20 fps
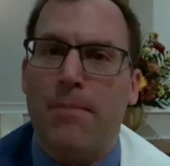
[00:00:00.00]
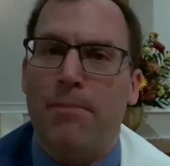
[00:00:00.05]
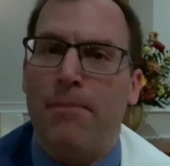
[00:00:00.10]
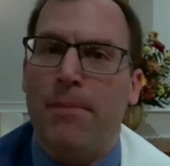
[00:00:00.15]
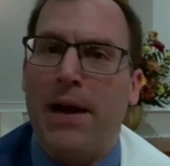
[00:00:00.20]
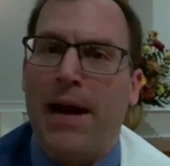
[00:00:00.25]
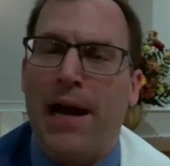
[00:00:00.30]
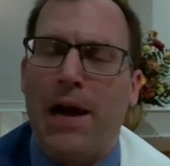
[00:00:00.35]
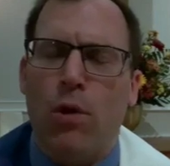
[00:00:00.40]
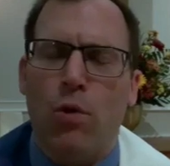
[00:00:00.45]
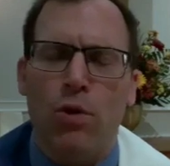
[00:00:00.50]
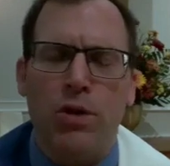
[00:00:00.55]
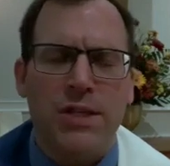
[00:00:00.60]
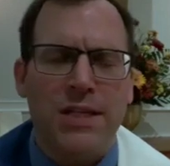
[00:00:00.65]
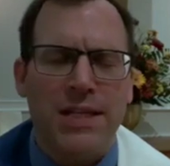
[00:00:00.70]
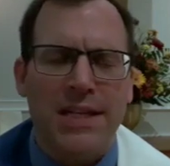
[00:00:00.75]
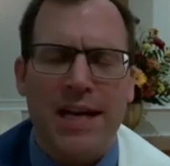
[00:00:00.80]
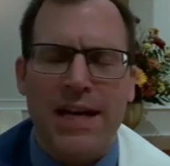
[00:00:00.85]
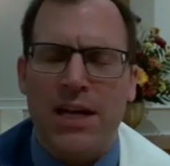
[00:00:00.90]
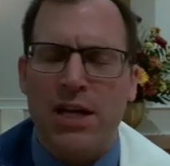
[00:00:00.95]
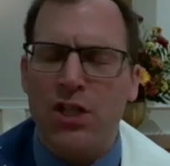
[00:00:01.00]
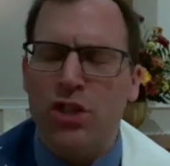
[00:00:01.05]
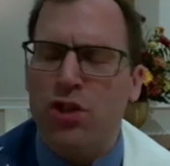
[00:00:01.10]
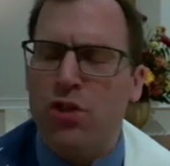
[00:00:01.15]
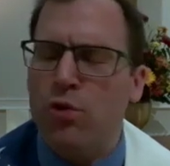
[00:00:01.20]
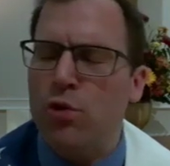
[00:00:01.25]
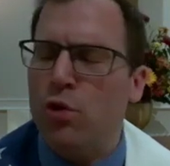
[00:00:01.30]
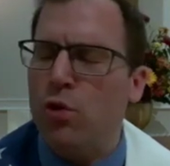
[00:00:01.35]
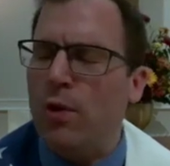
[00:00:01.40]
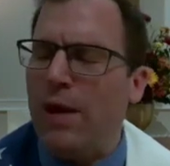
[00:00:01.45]
power to get us
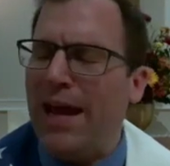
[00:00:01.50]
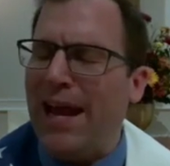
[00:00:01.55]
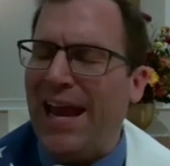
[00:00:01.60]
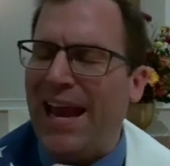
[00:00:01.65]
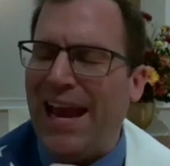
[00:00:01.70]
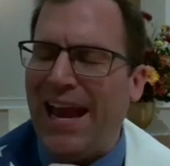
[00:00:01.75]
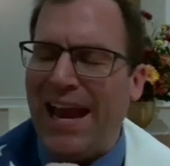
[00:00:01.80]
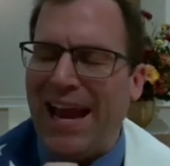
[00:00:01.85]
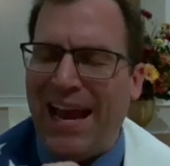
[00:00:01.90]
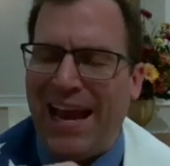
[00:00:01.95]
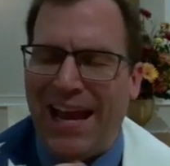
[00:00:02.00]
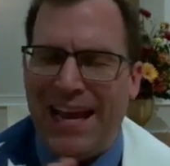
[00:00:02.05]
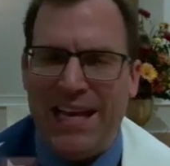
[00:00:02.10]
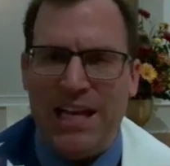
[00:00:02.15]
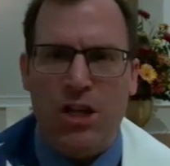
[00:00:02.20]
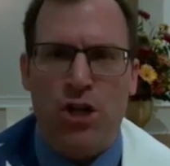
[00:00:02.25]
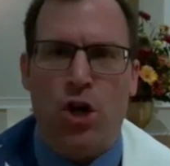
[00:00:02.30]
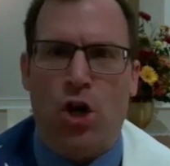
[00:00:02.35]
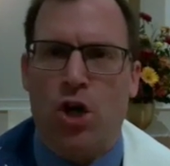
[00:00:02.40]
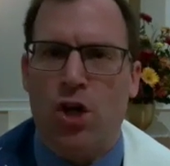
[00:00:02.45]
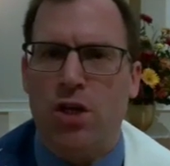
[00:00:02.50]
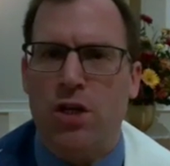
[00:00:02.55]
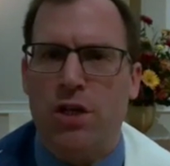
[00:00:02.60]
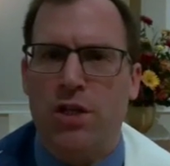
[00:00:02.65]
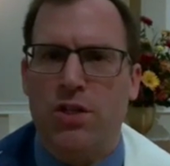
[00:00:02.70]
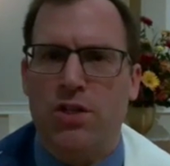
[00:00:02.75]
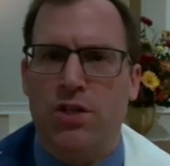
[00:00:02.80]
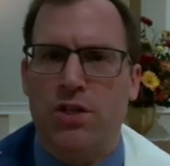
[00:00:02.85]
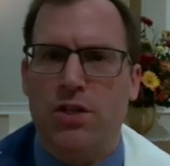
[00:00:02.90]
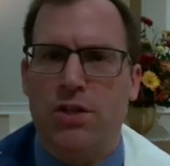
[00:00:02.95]
through any
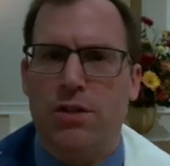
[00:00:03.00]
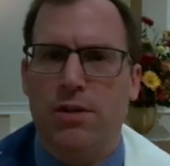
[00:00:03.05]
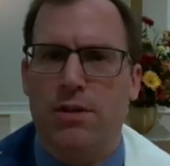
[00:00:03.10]
darkness.